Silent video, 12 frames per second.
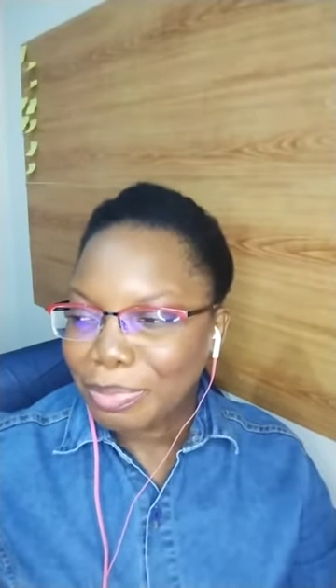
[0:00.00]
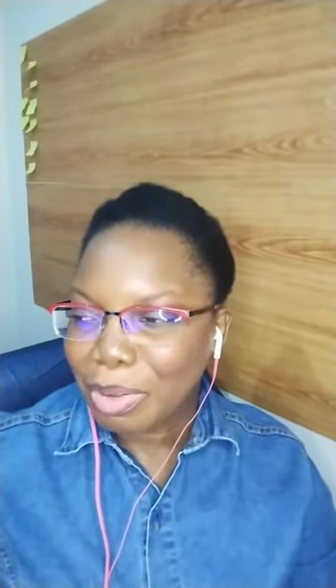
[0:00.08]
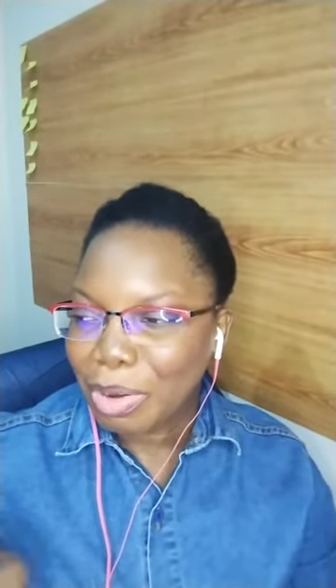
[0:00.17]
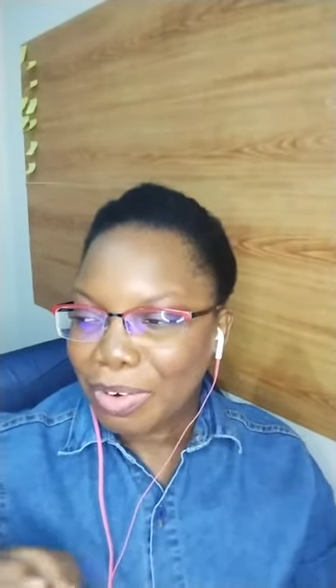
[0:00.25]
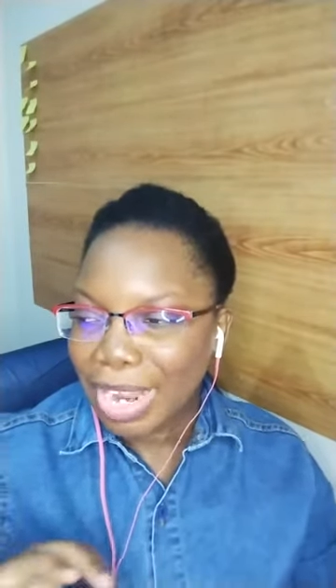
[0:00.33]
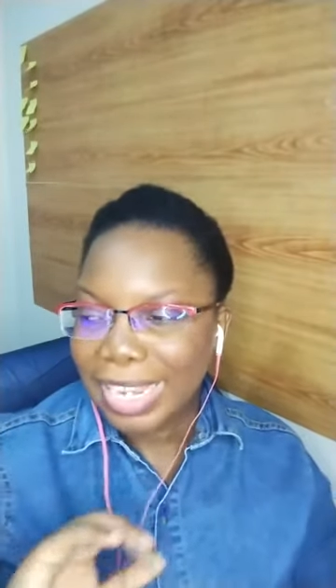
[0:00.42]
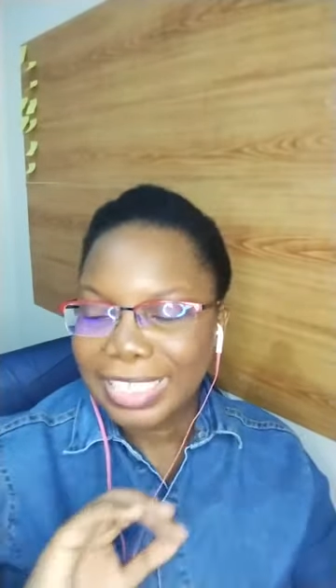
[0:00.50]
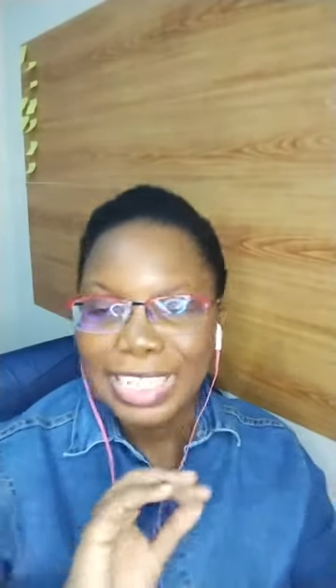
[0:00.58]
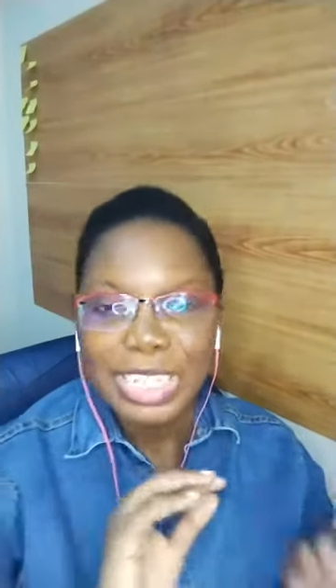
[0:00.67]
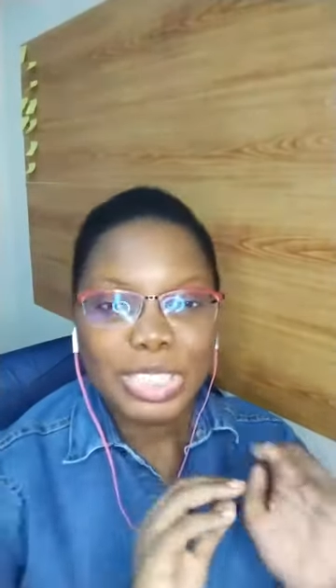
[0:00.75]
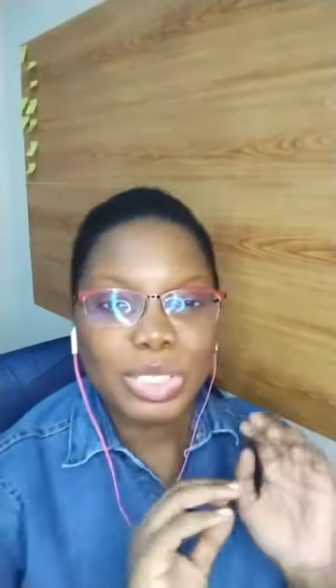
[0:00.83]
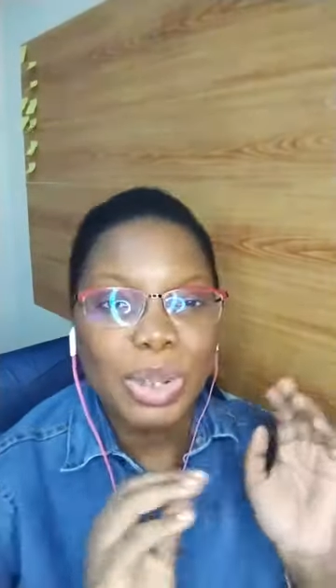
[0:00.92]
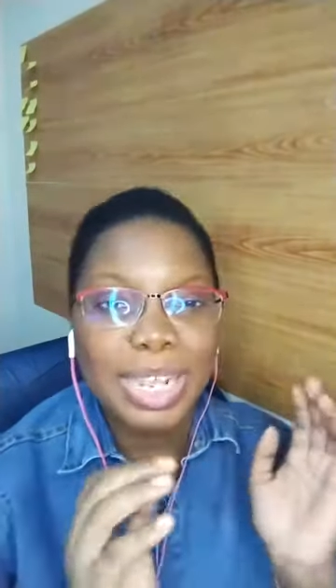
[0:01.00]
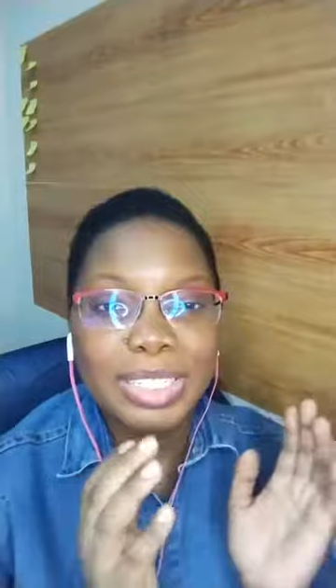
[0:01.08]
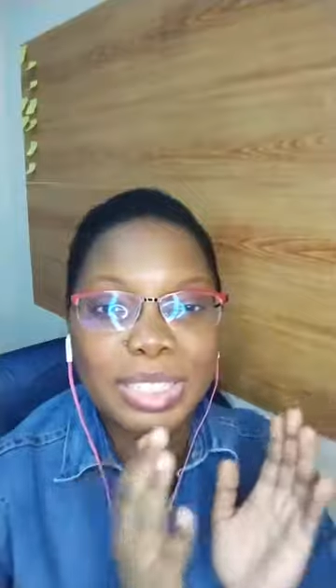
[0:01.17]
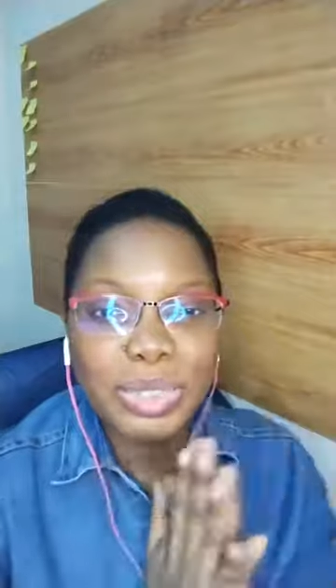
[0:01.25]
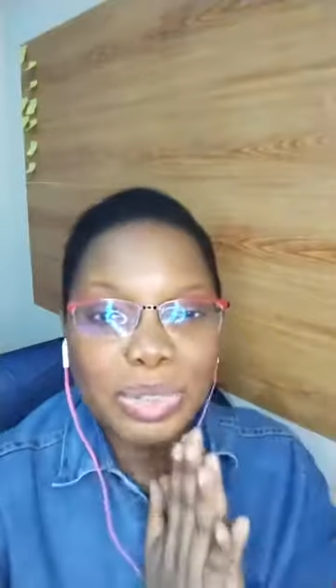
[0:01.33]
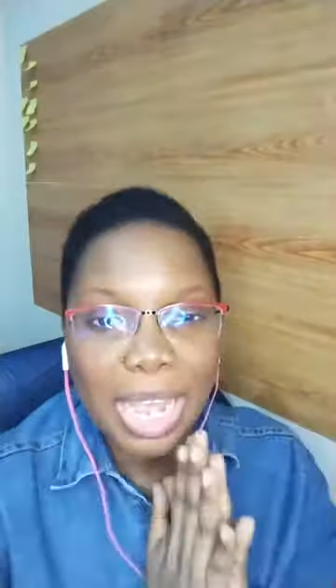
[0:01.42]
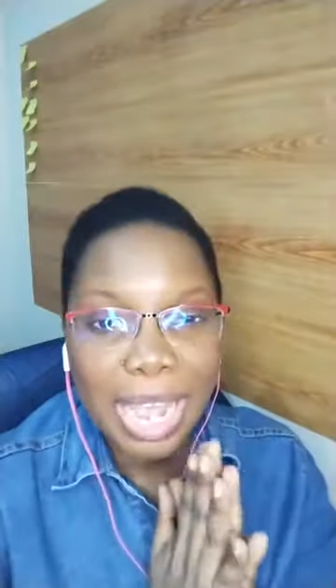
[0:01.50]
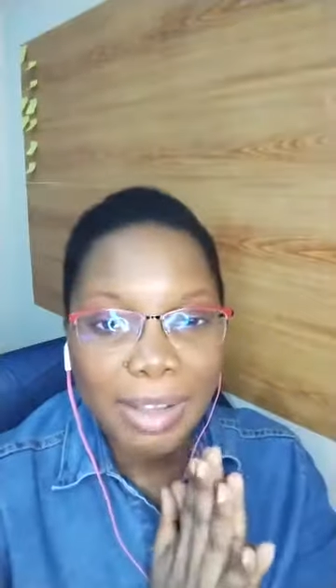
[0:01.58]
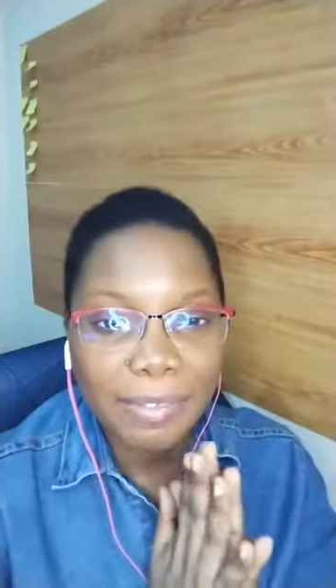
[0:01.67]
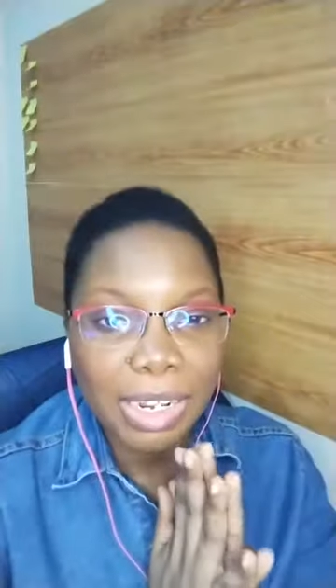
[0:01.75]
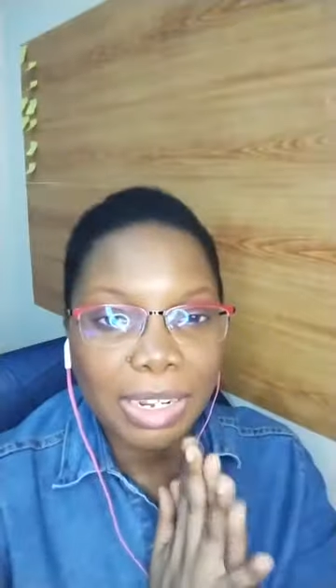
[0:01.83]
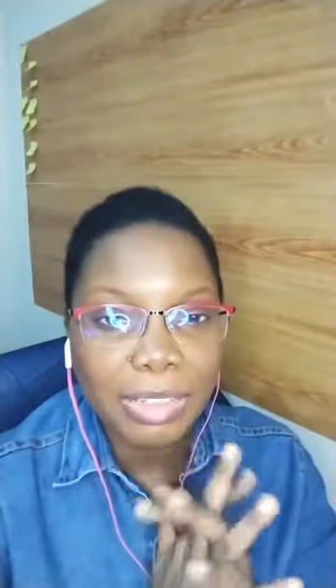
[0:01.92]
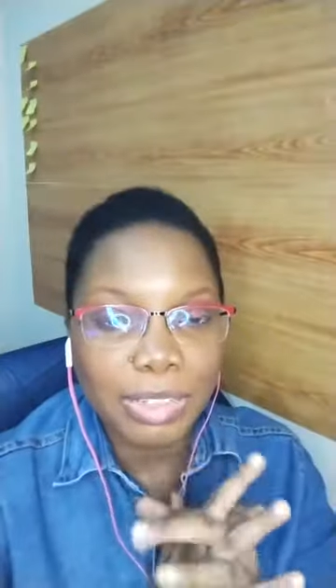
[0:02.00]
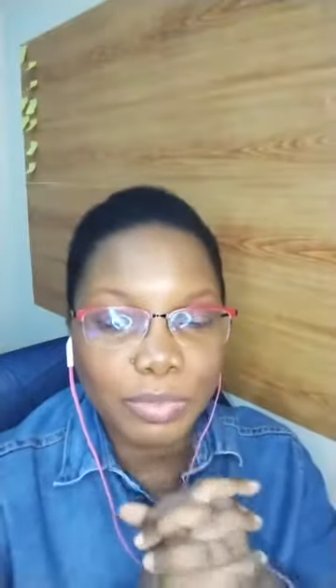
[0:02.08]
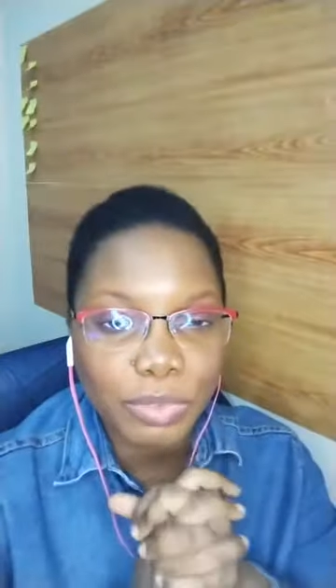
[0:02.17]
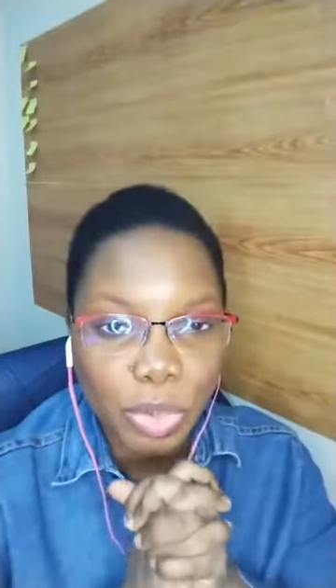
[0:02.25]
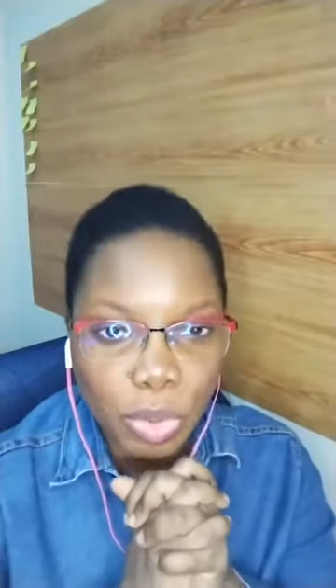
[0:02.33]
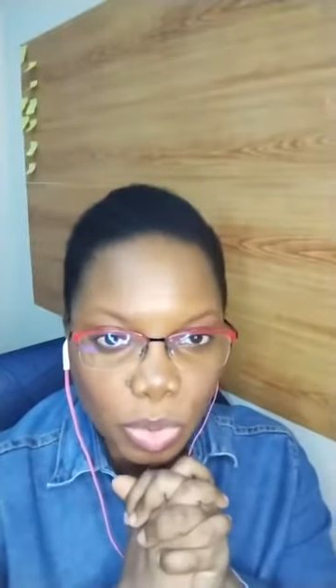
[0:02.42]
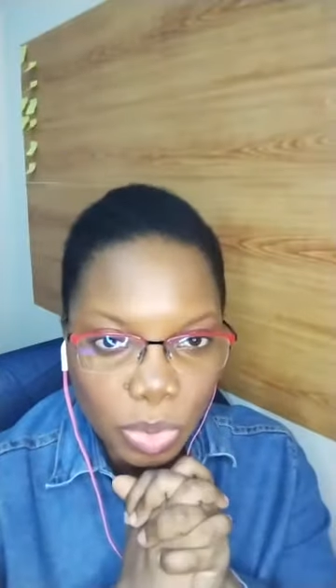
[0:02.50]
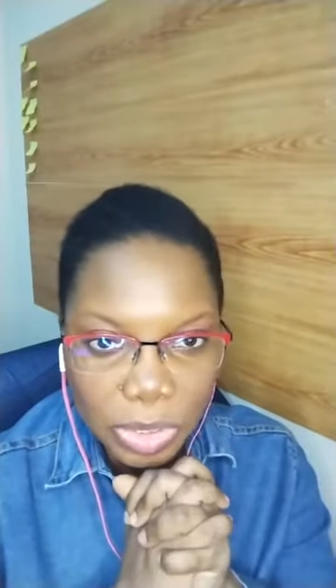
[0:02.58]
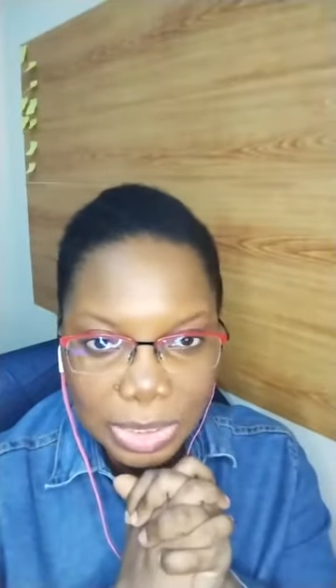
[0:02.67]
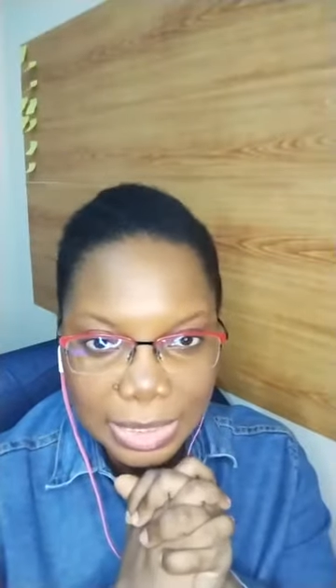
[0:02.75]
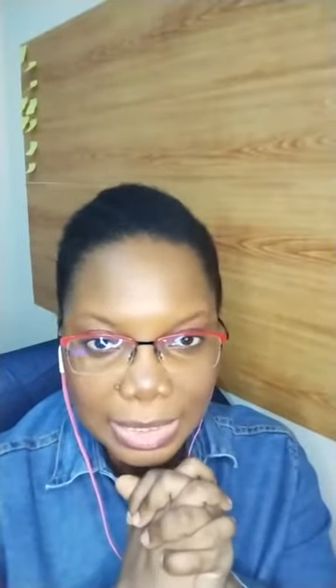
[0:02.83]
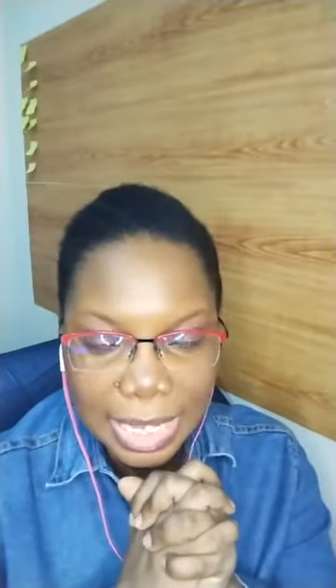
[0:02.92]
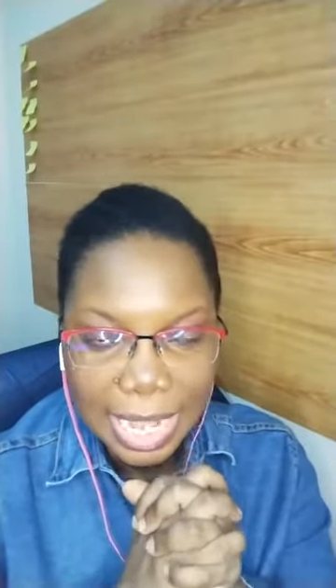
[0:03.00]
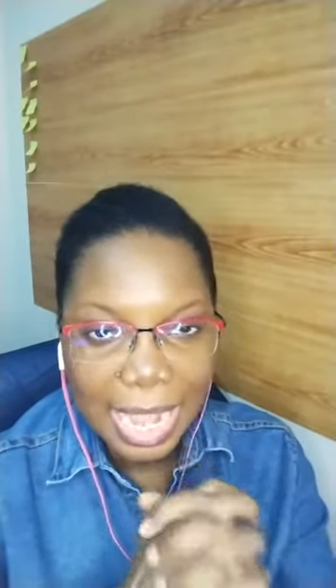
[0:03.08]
All right, so I do have a lot of goals.